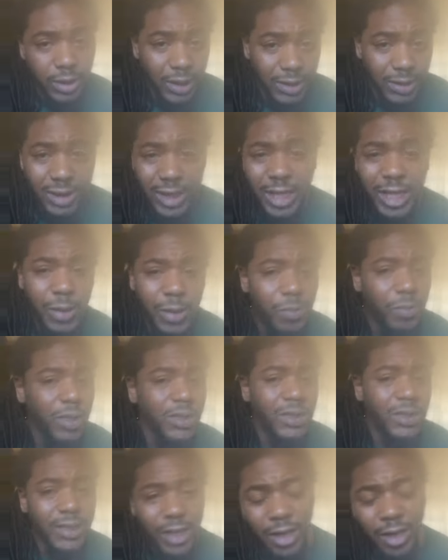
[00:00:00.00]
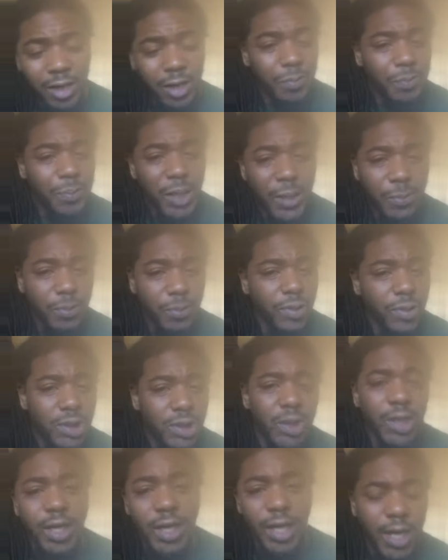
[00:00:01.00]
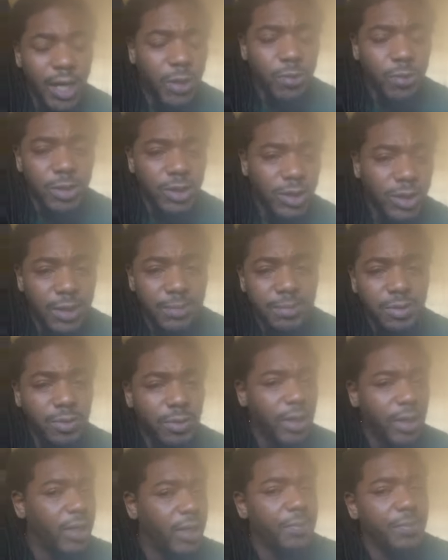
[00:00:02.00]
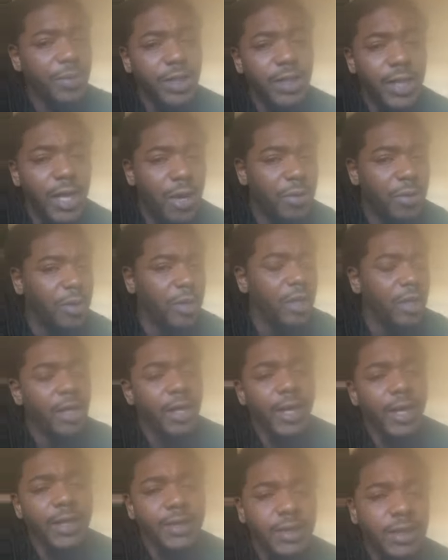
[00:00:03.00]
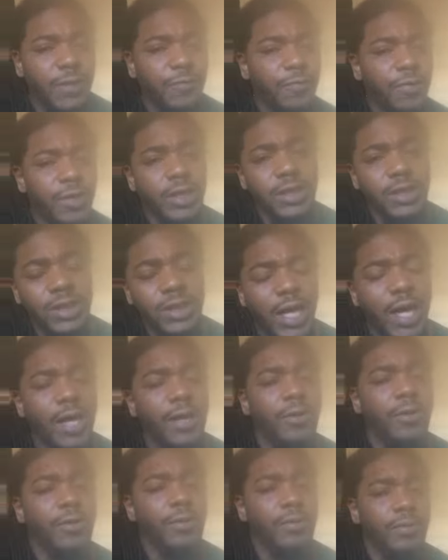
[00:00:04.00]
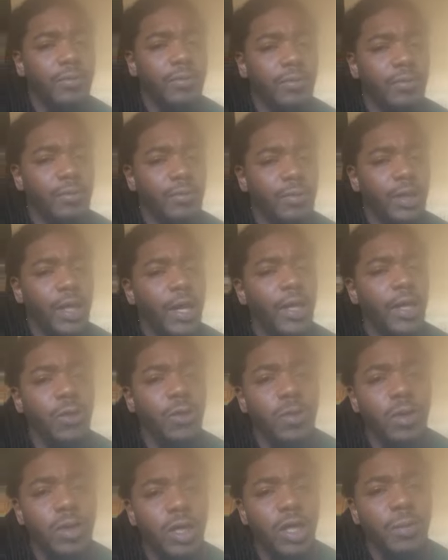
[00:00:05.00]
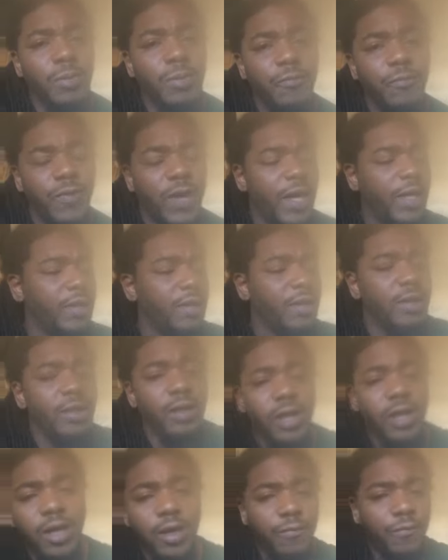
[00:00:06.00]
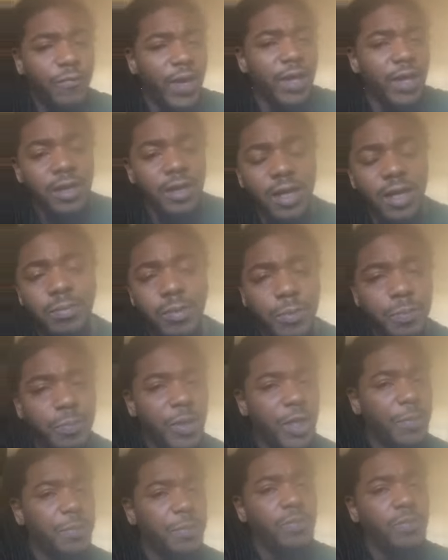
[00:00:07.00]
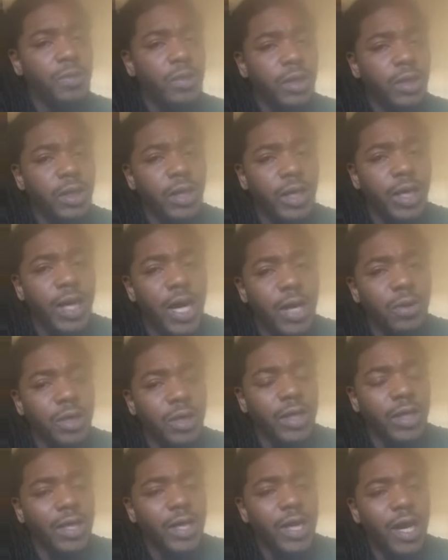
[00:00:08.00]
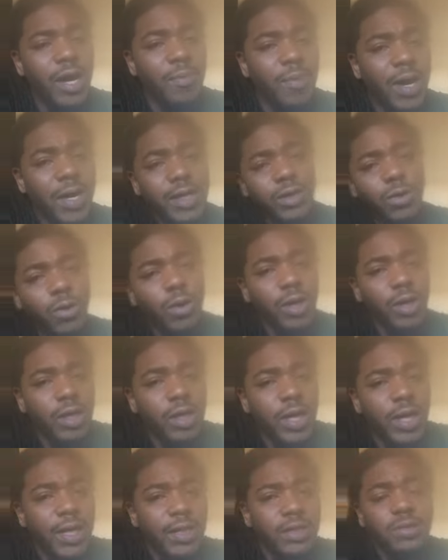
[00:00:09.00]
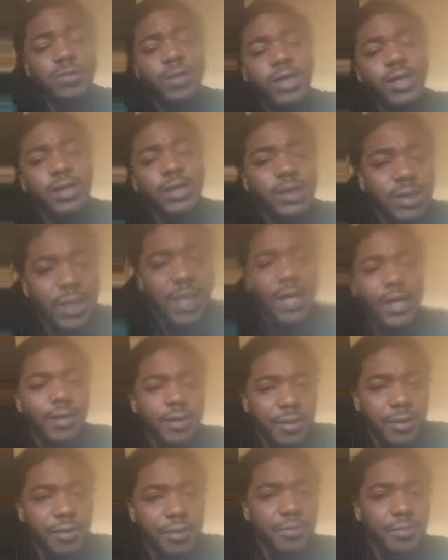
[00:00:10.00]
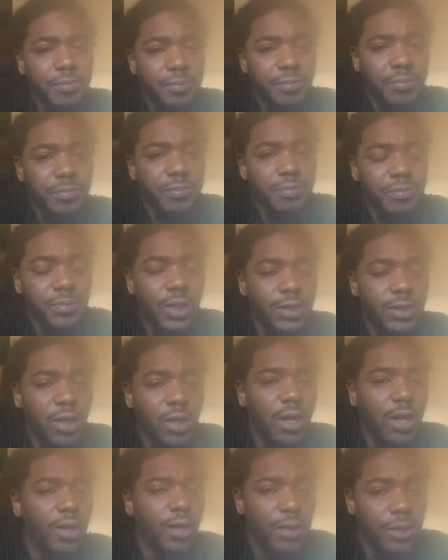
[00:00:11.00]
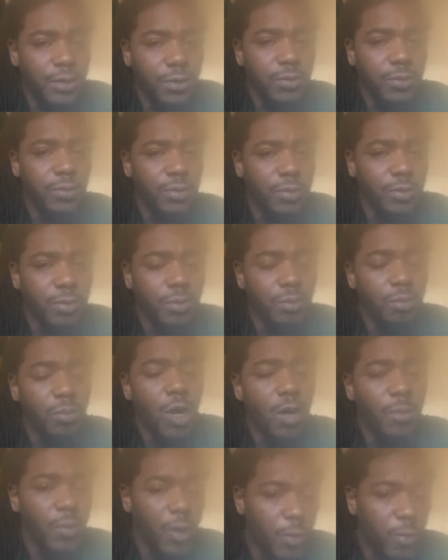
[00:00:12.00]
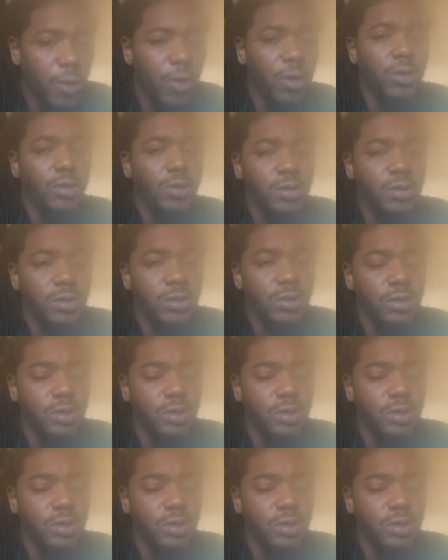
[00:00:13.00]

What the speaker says: continually scare the people into a huddle of sheep so they could be counted as sheep for the slaughter. They ain't doing nothing but fattening up the people and getting everybody organized so they can slaughter them. That's all they doing. Mark my words.